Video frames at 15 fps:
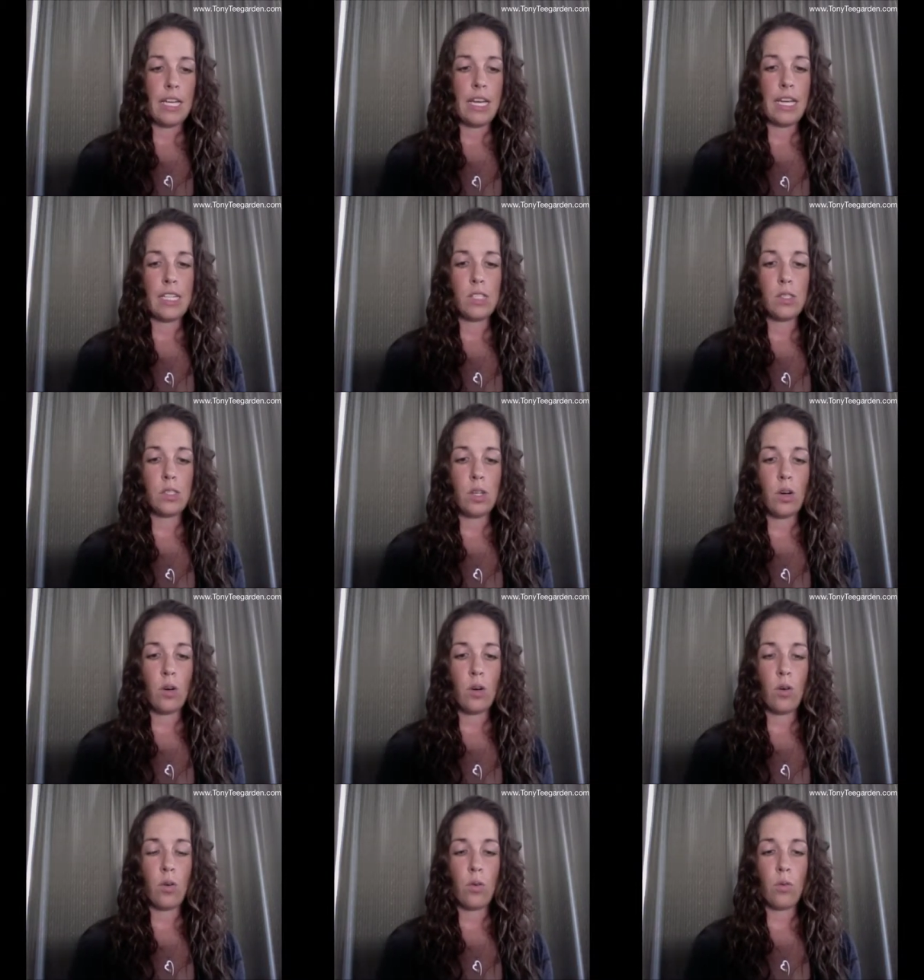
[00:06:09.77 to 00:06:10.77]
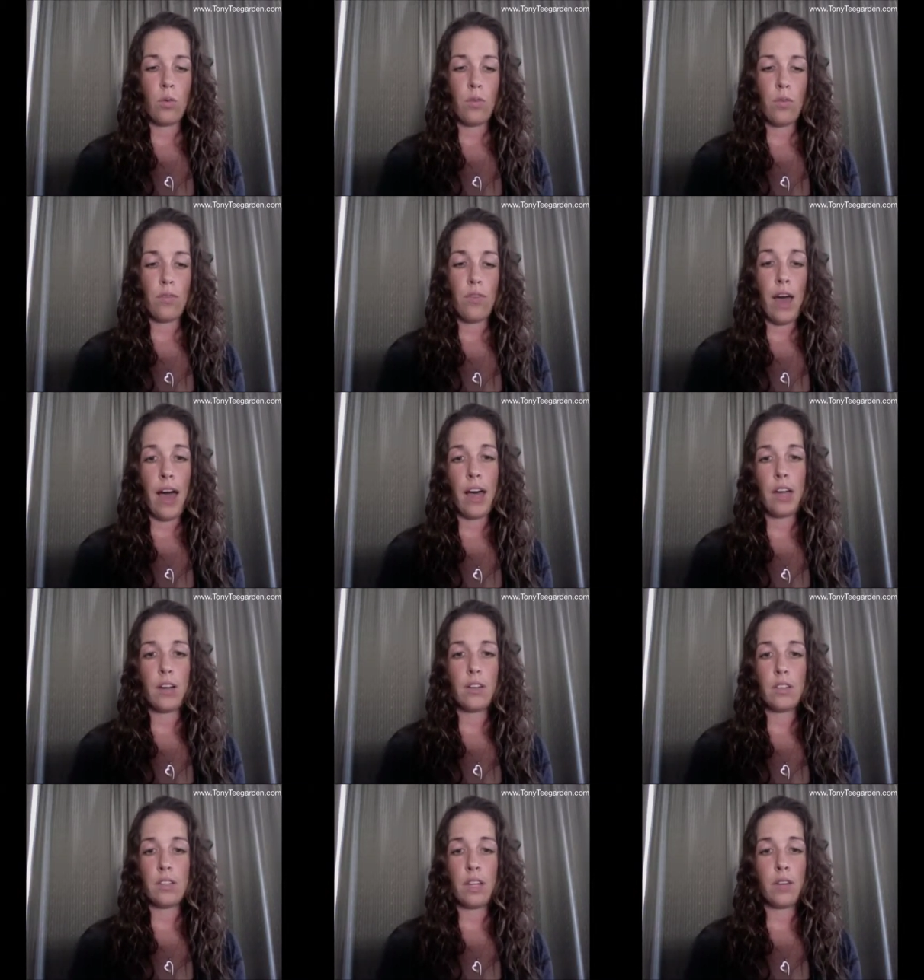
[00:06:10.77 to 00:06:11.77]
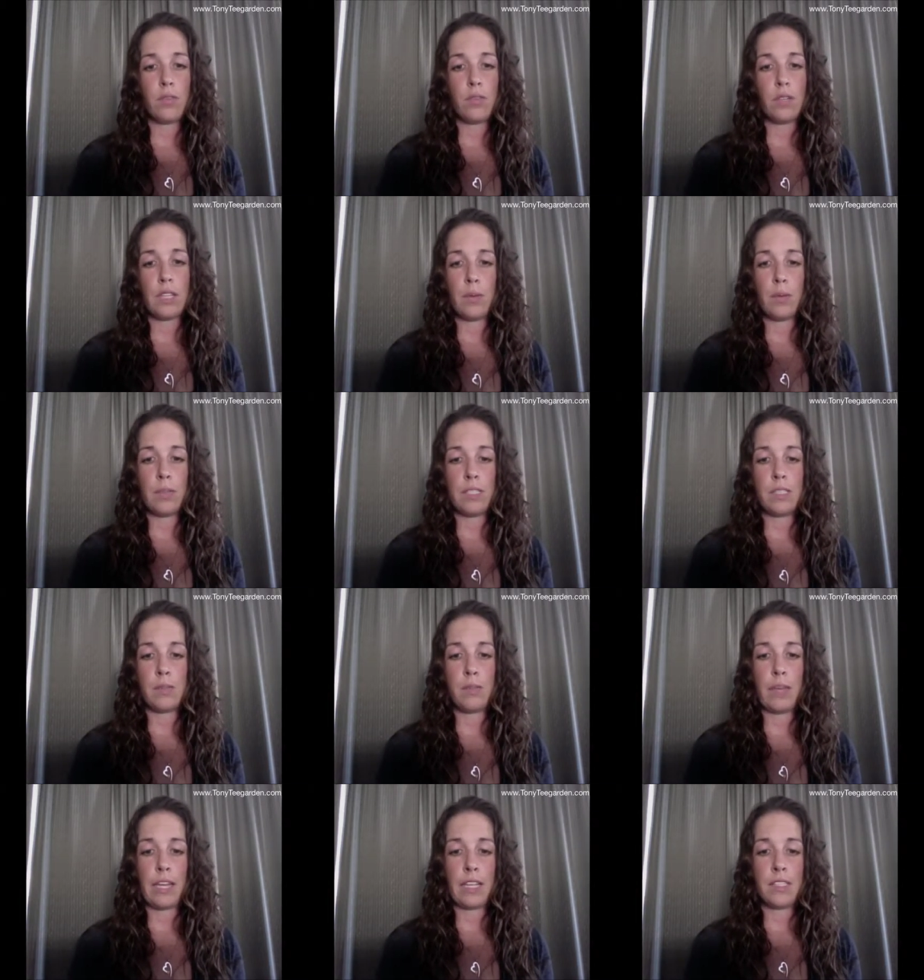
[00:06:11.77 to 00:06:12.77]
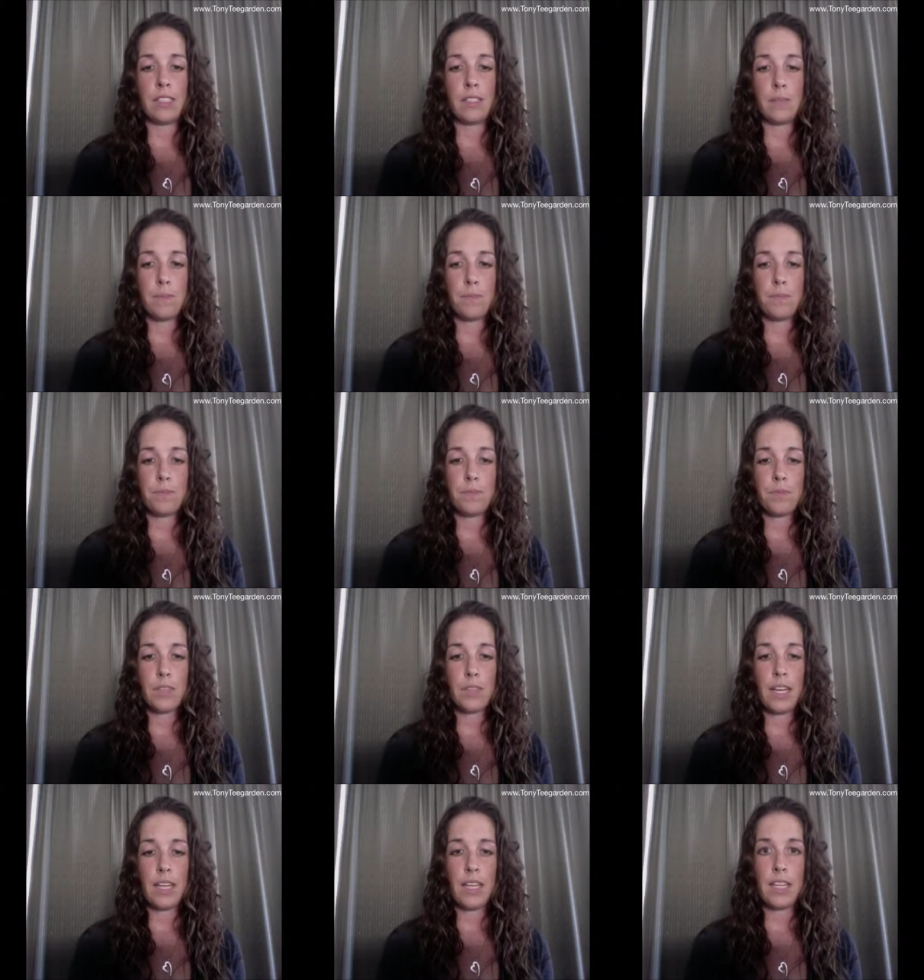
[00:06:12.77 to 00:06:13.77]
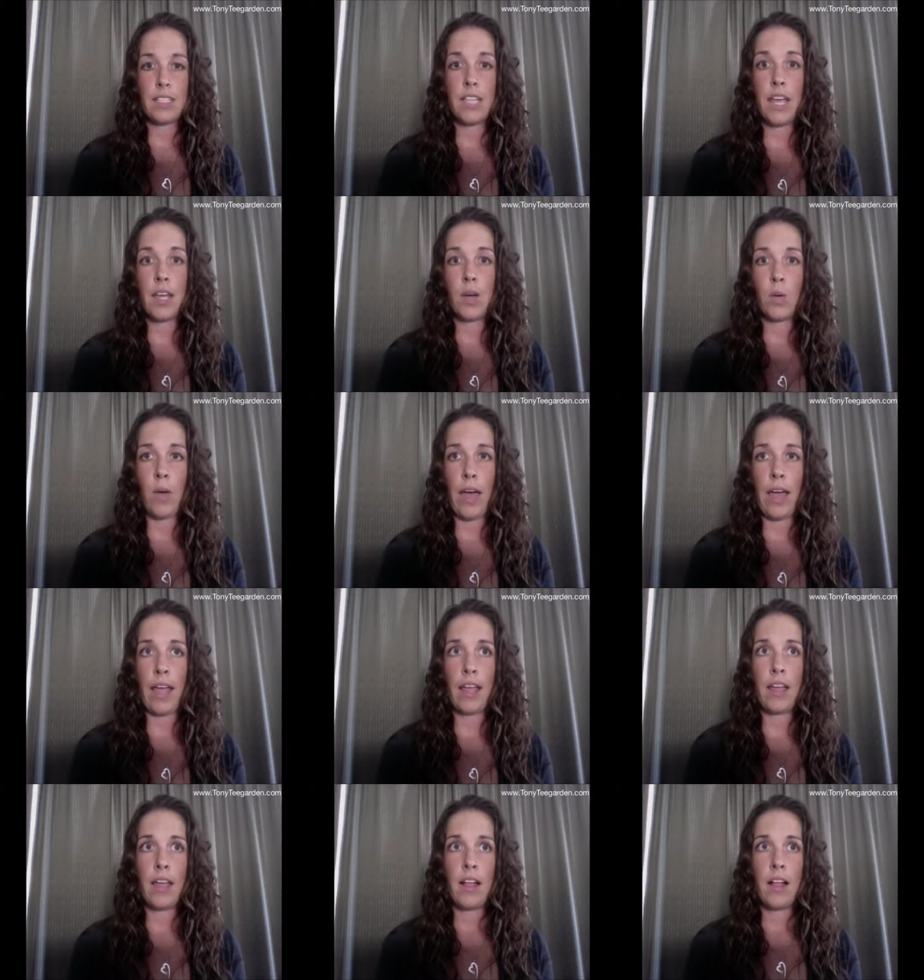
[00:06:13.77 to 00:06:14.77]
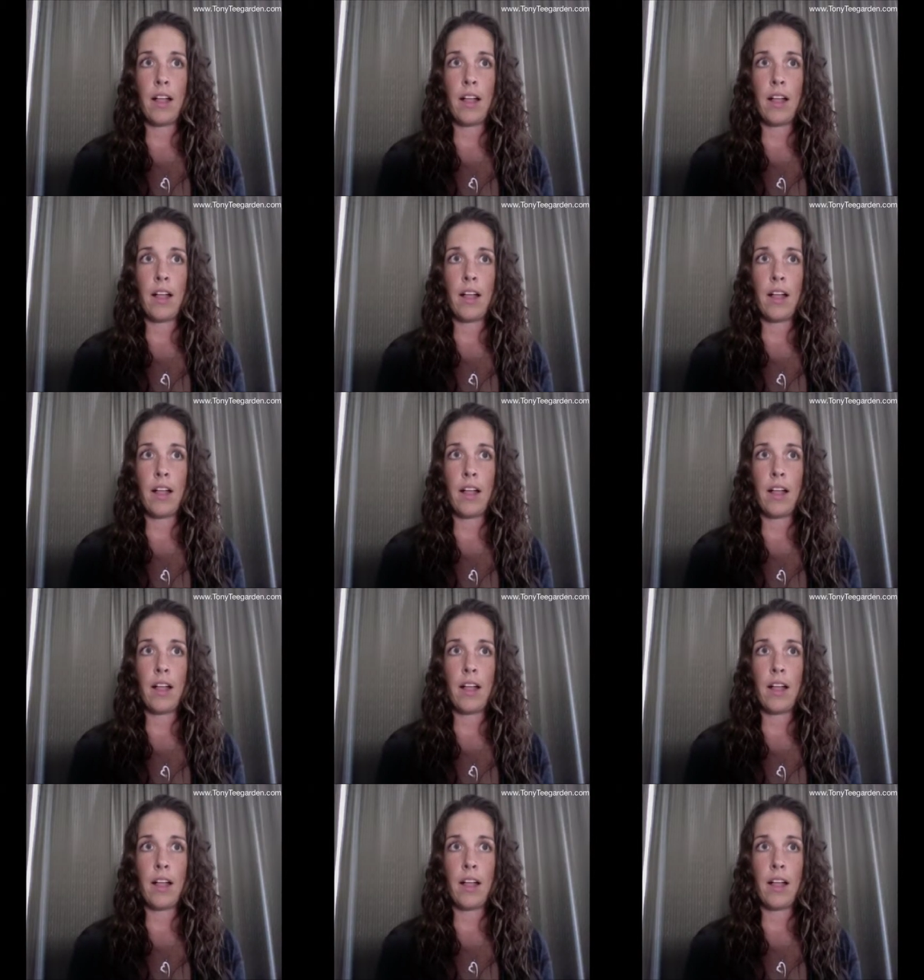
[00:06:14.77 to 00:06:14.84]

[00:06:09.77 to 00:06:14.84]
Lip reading: And so that really was the biggest, I think, takeaway